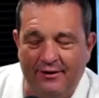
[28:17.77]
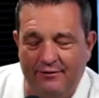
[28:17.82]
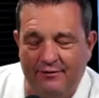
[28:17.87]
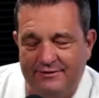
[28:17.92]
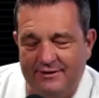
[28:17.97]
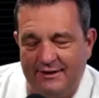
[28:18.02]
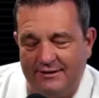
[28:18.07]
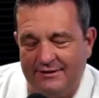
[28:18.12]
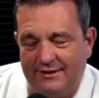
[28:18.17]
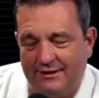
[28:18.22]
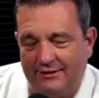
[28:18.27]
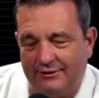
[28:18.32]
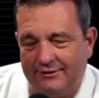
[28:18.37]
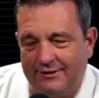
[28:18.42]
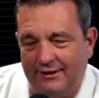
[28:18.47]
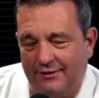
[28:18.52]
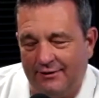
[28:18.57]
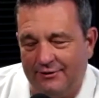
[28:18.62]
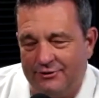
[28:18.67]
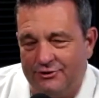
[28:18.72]
Zig Ziglar
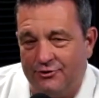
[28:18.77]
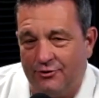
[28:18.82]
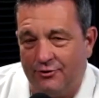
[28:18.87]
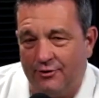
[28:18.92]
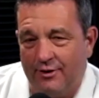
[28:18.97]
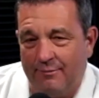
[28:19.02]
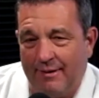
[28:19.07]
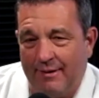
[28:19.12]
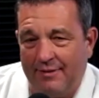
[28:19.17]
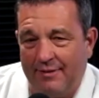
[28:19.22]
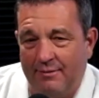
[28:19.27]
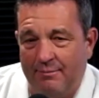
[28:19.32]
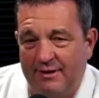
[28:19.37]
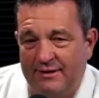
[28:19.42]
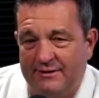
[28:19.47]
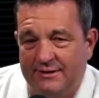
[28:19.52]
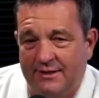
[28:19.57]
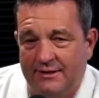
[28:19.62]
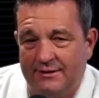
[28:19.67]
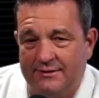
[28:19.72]
telling the story about the
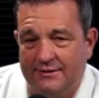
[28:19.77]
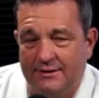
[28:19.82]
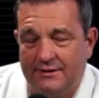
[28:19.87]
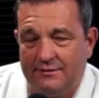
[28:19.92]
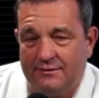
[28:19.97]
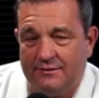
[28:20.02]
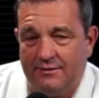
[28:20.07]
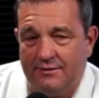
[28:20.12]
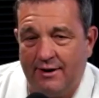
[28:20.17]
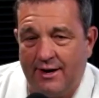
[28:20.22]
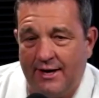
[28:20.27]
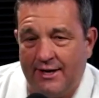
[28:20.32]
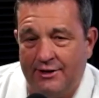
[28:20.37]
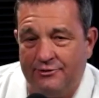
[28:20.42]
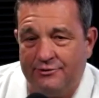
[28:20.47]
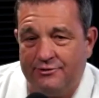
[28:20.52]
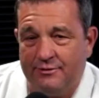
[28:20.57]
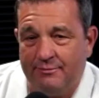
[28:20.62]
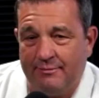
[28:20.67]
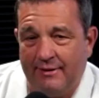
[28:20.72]
biscuits that his granny used
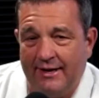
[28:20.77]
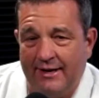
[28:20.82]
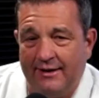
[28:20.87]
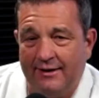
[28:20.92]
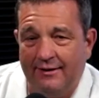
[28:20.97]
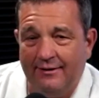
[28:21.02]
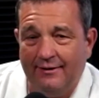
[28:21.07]
to make